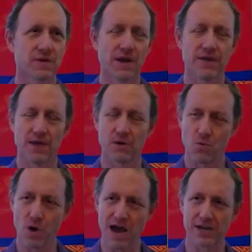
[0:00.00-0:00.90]
And then
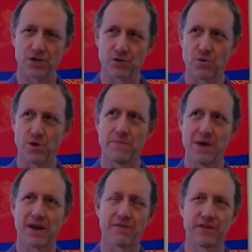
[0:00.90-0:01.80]
watch what
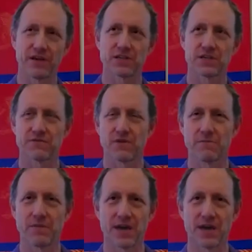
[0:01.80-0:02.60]
manifests from